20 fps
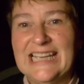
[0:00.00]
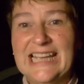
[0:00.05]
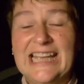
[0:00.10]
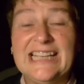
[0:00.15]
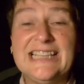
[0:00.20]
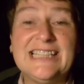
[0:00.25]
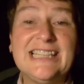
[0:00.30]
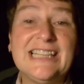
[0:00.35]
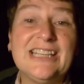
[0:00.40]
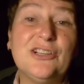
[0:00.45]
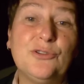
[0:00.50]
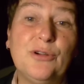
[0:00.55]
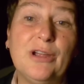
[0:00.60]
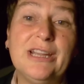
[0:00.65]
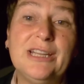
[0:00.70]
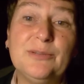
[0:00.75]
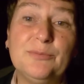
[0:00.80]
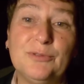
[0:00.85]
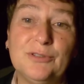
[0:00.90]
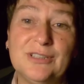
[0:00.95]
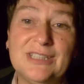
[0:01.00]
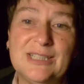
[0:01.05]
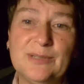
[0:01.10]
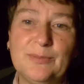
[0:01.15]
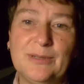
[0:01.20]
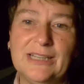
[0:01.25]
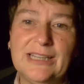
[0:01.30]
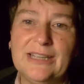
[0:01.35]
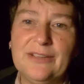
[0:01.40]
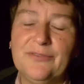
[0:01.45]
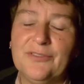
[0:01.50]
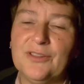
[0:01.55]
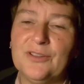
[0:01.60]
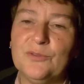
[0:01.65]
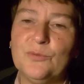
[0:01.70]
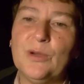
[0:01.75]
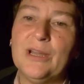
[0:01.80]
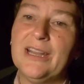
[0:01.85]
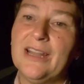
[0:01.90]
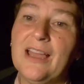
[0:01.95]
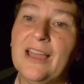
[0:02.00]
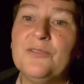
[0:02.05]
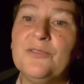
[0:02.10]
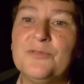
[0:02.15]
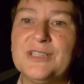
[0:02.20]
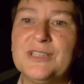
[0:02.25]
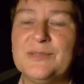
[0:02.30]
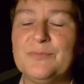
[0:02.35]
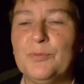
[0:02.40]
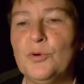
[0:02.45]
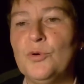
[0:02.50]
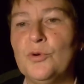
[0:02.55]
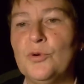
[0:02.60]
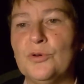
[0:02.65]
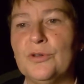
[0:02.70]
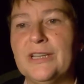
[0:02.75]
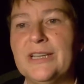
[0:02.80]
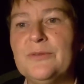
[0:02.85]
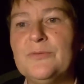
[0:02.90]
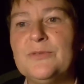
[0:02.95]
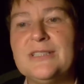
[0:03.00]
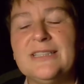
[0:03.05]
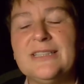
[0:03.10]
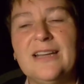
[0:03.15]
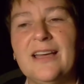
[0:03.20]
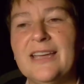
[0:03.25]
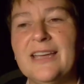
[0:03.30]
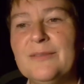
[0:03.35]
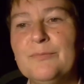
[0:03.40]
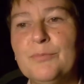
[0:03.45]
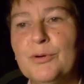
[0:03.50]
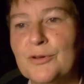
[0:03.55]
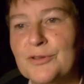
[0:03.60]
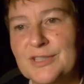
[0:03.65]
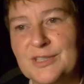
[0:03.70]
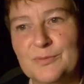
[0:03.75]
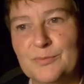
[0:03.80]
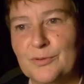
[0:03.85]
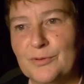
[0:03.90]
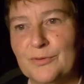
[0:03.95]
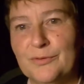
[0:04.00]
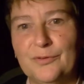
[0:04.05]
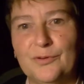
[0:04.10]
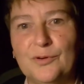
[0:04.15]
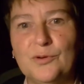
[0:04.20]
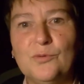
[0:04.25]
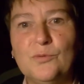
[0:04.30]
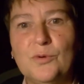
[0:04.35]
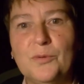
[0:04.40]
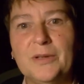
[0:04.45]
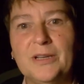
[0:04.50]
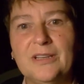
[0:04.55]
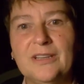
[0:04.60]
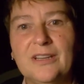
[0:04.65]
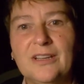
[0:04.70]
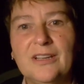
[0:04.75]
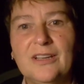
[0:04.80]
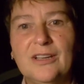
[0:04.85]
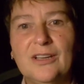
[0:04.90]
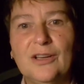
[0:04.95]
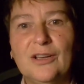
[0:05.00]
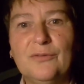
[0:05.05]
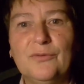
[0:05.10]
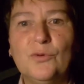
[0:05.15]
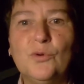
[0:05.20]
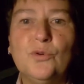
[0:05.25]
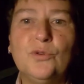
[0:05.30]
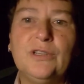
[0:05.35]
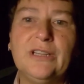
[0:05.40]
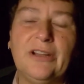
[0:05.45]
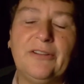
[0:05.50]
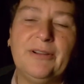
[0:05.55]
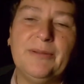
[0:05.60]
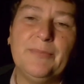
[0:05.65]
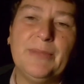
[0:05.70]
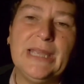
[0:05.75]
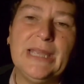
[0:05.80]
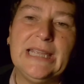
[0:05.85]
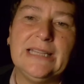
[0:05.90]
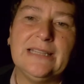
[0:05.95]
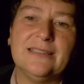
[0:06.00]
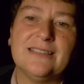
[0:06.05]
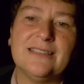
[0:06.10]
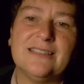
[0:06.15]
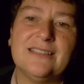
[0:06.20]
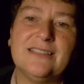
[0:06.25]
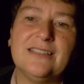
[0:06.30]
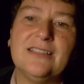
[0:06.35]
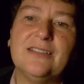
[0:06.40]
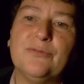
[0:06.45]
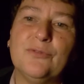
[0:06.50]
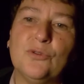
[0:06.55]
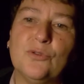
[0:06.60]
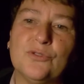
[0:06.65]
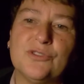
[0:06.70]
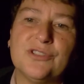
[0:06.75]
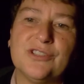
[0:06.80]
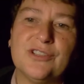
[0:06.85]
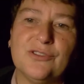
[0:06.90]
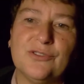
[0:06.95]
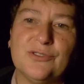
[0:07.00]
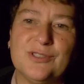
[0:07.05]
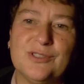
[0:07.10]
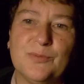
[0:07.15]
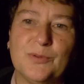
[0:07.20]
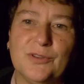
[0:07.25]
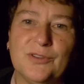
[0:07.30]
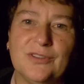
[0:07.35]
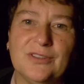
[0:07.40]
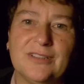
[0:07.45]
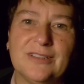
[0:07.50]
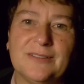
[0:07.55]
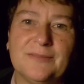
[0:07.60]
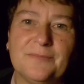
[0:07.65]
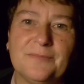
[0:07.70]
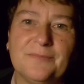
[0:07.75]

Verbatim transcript: It's incredible to believe that when I was born, it was nigh impossible for a woman of ordinary means to divorce her husband.